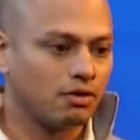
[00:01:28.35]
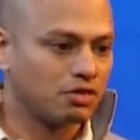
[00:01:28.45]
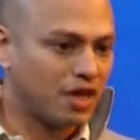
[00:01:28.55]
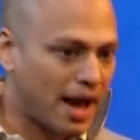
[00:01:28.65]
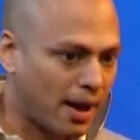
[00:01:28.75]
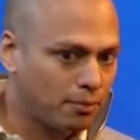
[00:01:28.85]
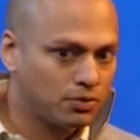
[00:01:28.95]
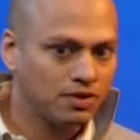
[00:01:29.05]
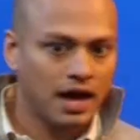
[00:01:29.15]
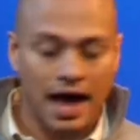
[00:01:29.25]

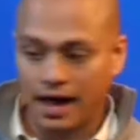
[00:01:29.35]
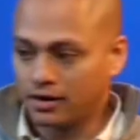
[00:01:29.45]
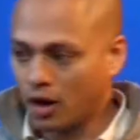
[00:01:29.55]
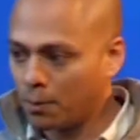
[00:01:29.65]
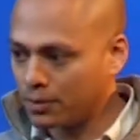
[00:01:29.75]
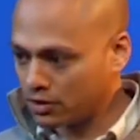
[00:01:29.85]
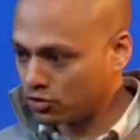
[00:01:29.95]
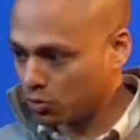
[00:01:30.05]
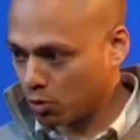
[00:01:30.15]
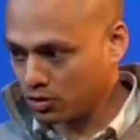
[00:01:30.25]
labs and companies
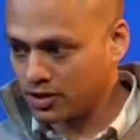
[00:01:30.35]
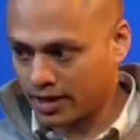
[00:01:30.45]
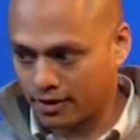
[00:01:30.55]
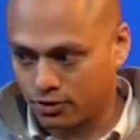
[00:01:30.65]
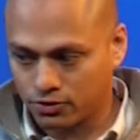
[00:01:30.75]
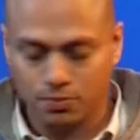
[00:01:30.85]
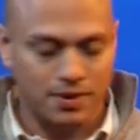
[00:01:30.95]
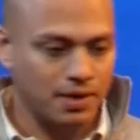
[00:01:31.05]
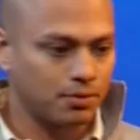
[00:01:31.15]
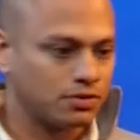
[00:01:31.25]
to work together to
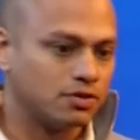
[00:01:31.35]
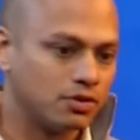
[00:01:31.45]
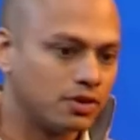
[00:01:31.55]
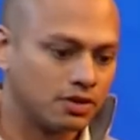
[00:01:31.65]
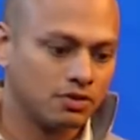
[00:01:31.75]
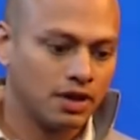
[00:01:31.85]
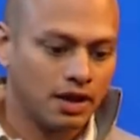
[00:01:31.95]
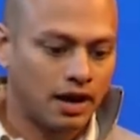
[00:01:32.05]
be able to do this.